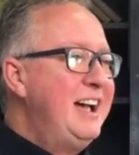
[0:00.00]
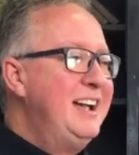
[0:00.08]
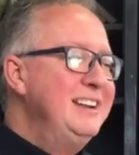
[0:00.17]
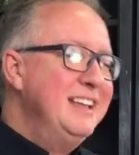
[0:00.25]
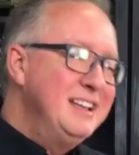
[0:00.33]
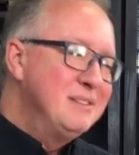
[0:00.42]

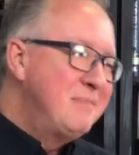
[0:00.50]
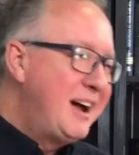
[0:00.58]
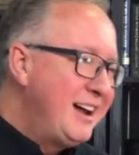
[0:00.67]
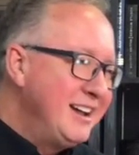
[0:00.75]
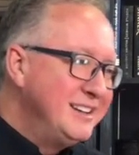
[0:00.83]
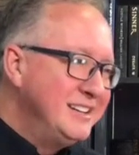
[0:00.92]
Uh,
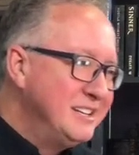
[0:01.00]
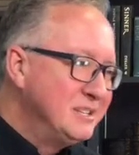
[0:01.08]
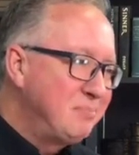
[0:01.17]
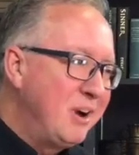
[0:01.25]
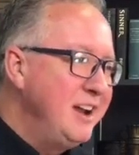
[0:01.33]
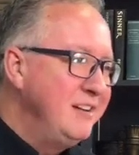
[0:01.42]
Nehemiah
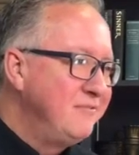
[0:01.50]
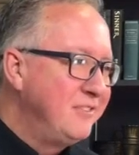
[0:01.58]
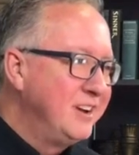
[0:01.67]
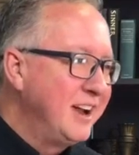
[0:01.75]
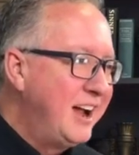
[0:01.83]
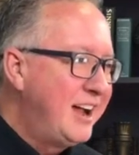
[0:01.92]
is
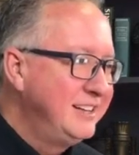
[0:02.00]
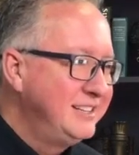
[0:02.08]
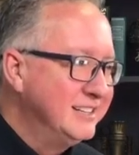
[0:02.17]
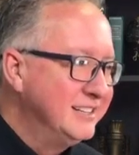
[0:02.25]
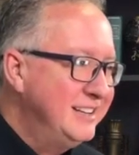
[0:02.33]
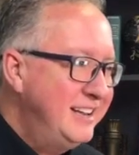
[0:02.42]
praying for
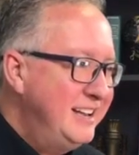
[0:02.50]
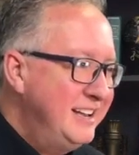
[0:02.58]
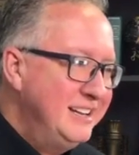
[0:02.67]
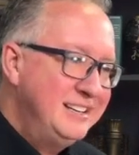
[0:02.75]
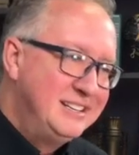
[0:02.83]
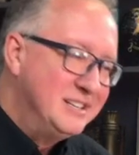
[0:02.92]
God to,
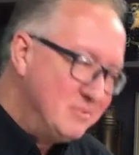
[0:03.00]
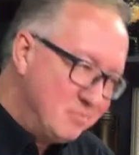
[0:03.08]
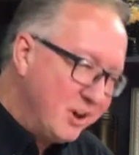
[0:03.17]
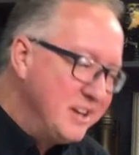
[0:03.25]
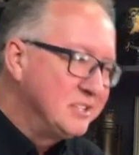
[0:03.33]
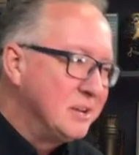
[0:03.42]

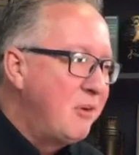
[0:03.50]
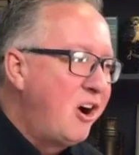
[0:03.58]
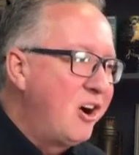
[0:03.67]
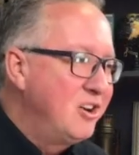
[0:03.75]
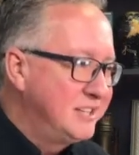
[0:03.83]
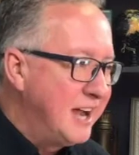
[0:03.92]
to bring
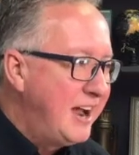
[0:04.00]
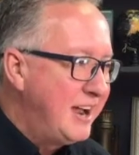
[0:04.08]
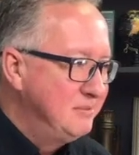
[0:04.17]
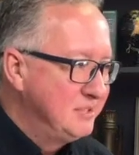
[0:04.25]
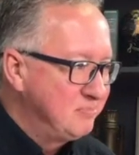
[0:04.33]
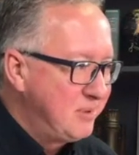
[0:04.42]
some hard
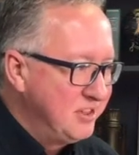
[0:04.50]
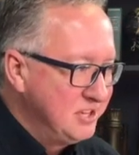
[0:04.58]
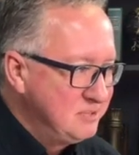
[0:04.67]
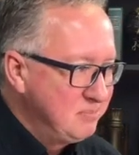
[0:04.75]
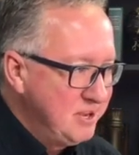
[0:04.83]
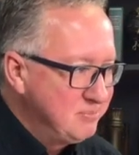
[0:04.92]
times
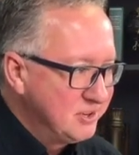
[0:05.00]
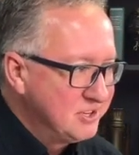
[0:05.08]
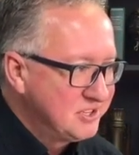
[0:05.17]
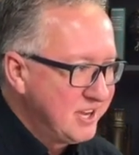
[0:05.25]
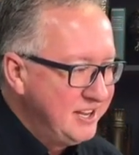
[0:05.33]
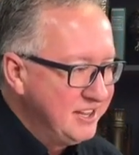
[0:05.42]
upon these
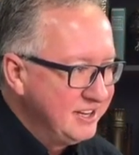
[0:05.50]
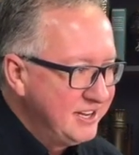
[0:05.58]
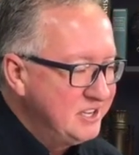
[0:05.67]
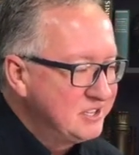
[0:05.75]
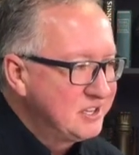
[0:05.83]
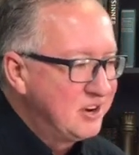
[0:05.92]
people, to say the
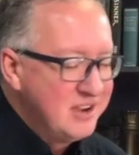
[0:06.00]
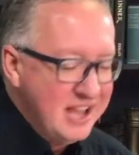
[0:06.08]
least.